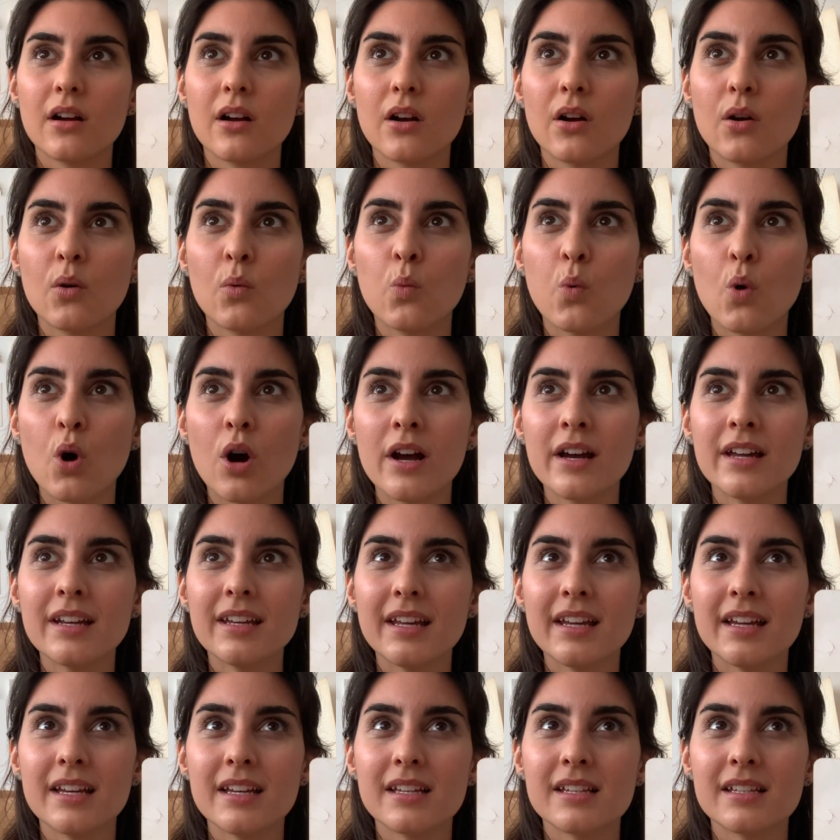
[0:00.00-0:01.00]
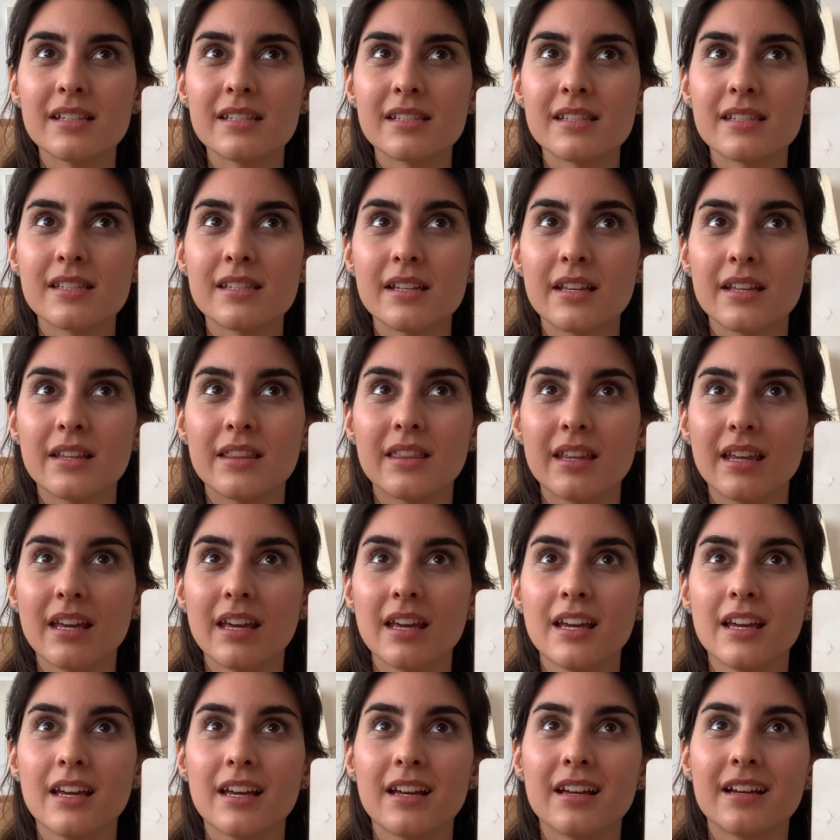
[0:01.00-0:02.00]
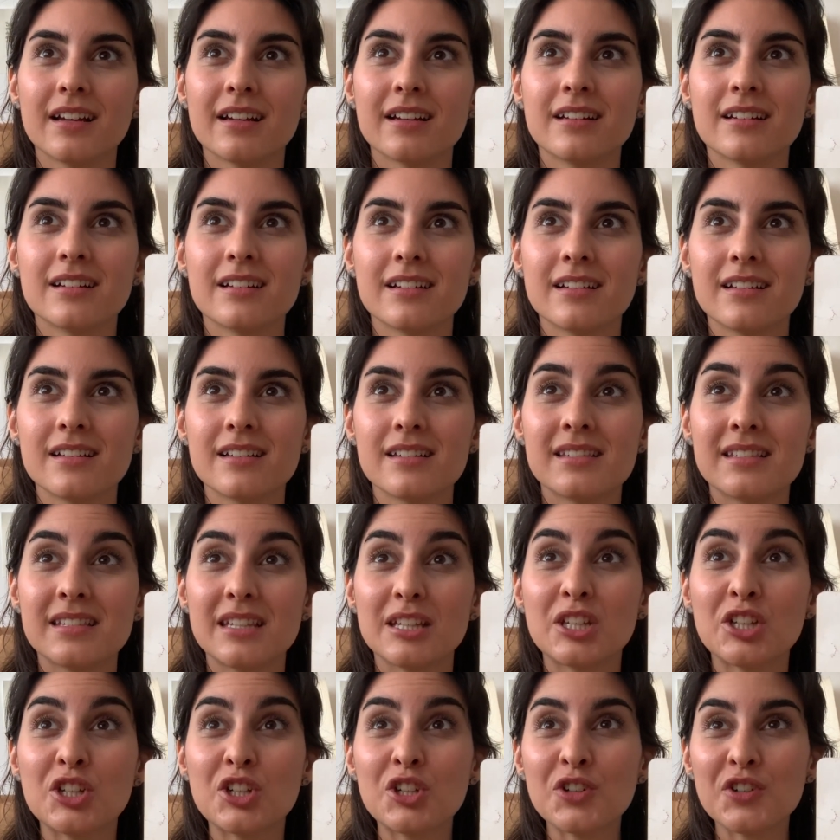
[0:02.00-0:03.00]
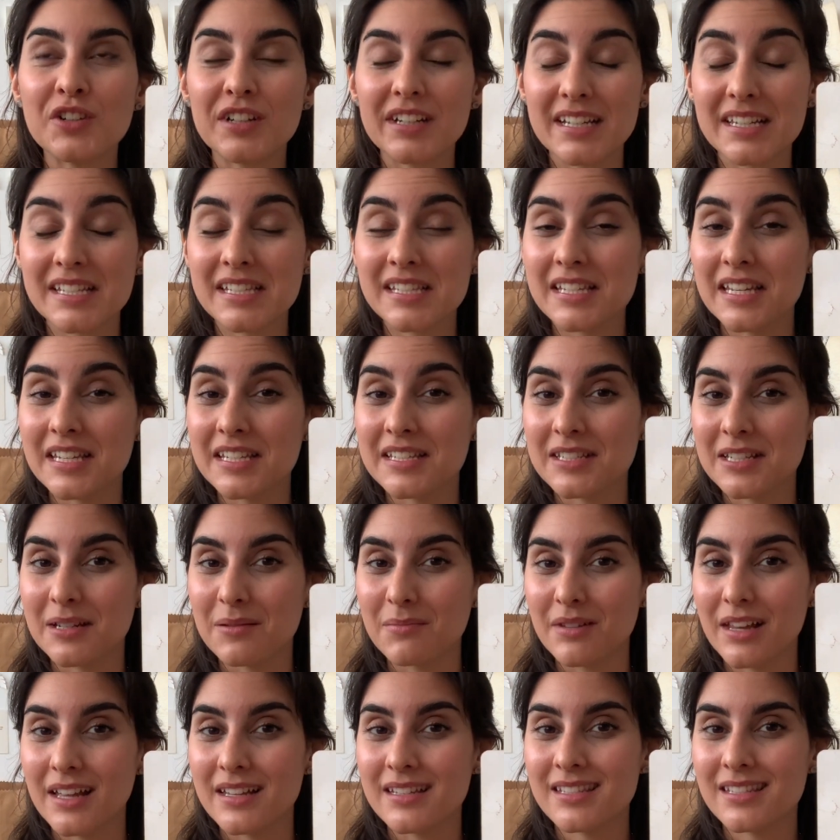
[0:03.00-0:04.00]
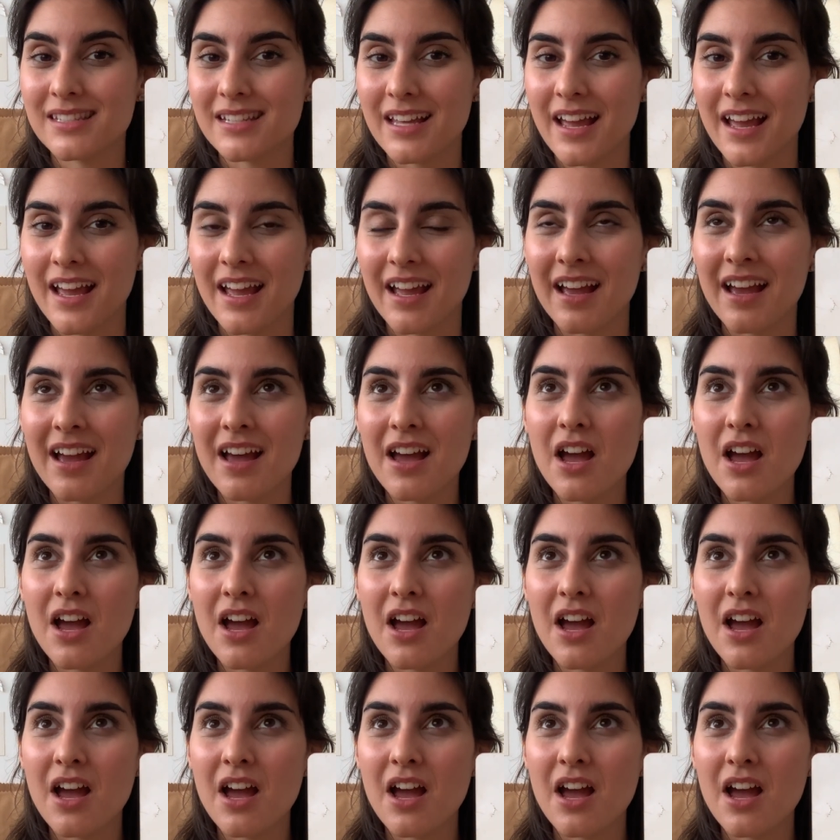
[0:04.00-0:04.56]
what is the security system, let's say,